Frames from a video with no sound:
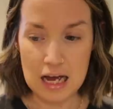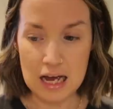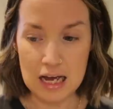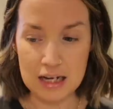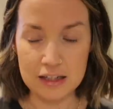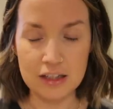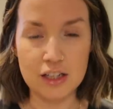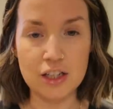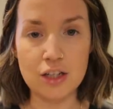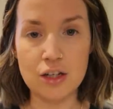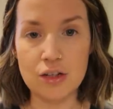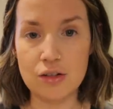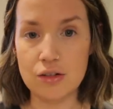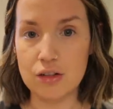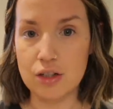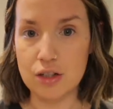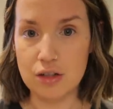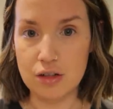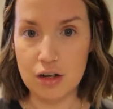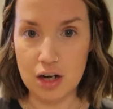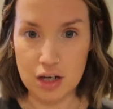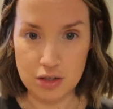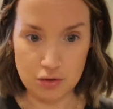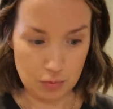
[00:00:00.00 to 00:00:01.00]
And I know that
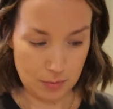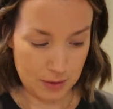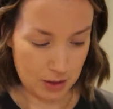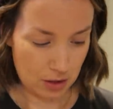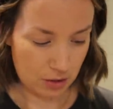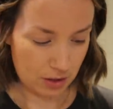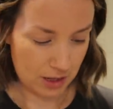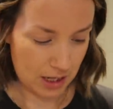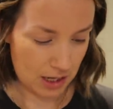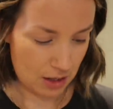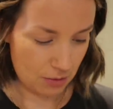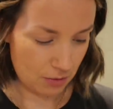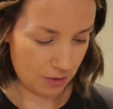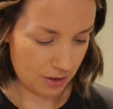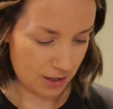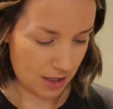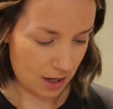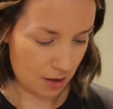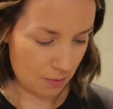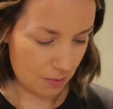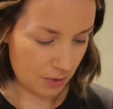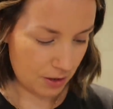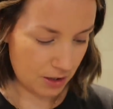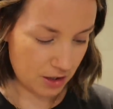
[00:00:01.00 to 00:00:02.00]
you guys will be okay with
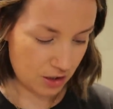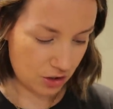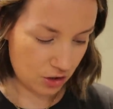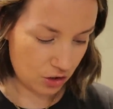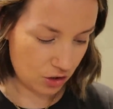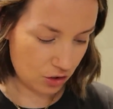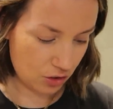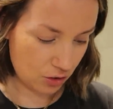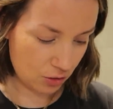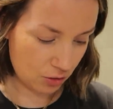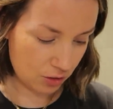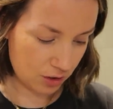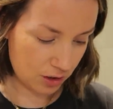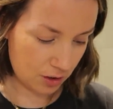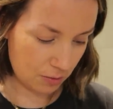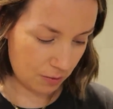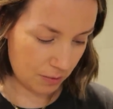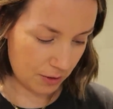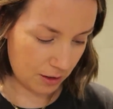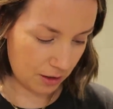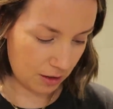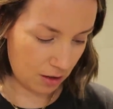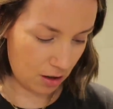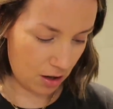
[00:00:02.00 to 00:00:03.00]
that, but it's just not
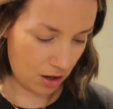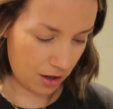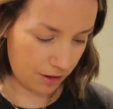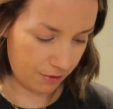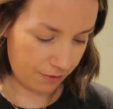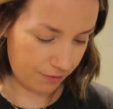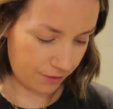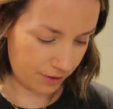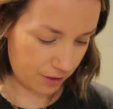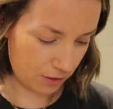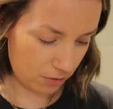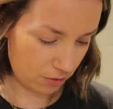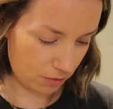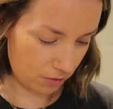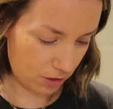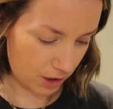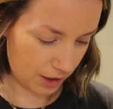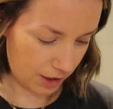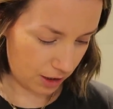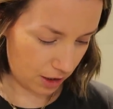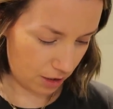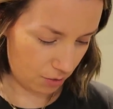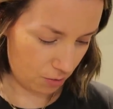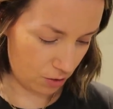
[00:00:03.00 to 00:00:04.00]
something that I feel
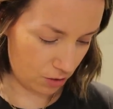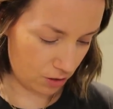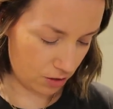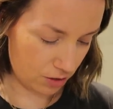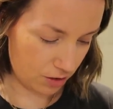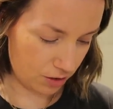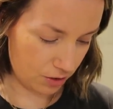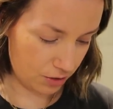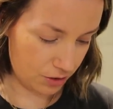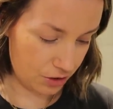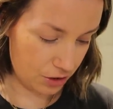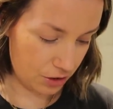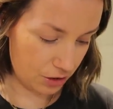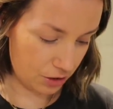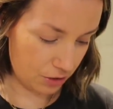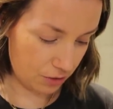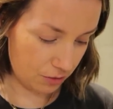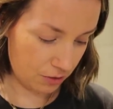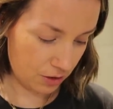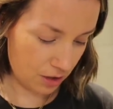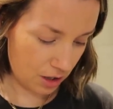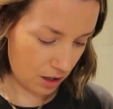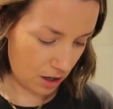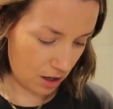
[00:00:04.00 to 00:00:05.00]
like I want to do.